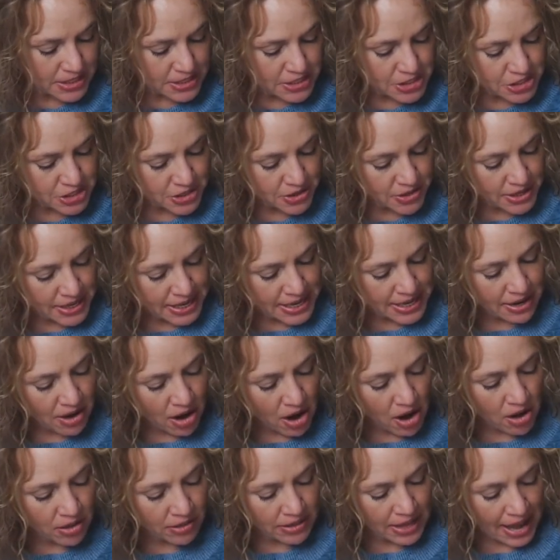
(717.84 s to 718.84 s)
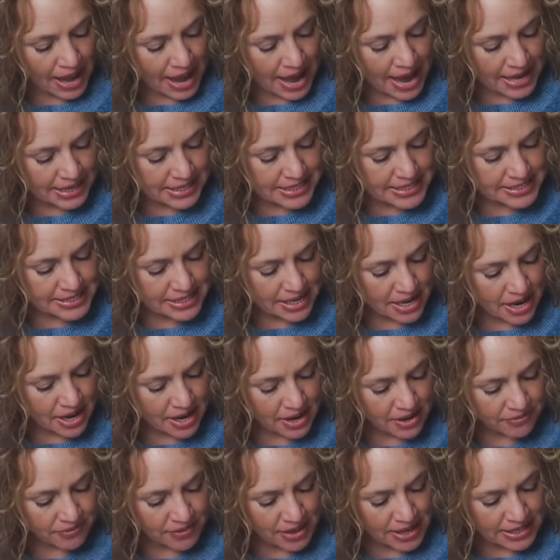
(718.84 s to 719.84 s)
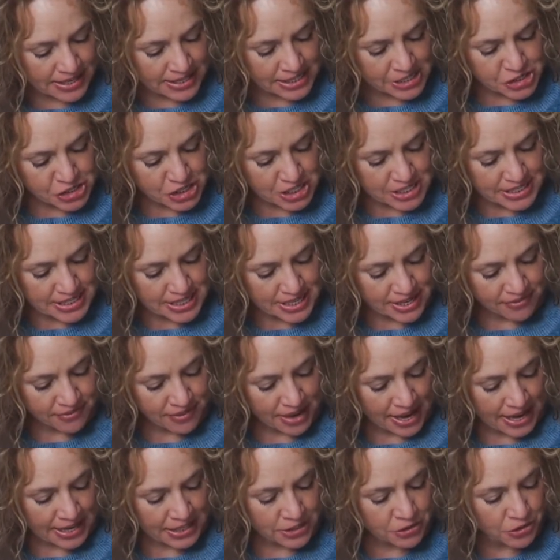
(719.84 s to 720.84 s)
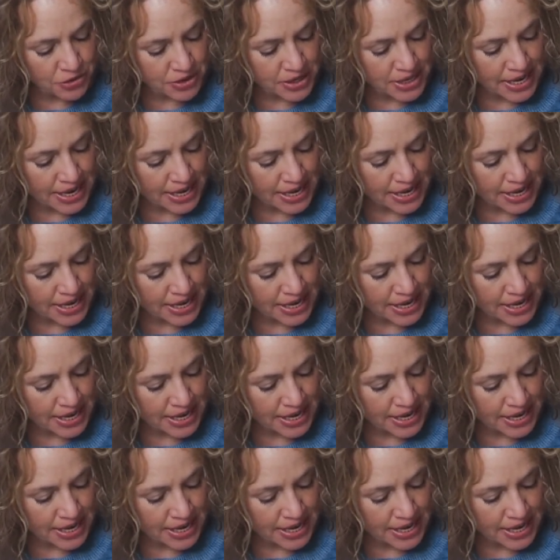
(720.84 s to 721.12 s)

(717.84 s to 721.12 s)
Concerning all acts of initiative and